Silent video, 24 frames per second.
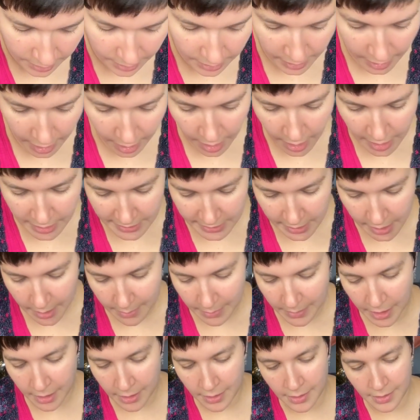There are
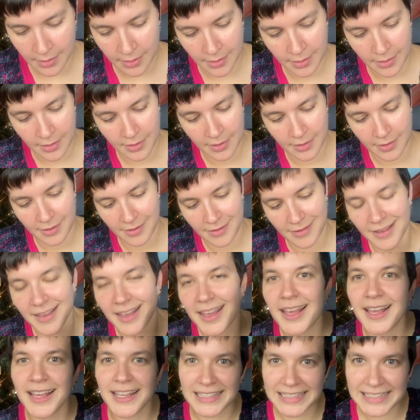some
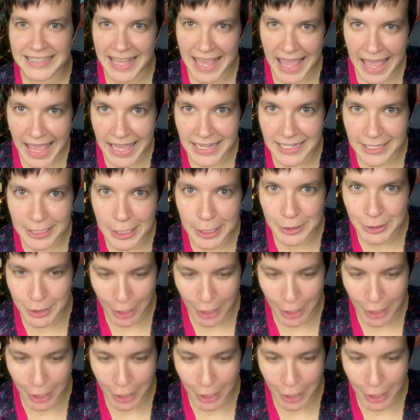Canada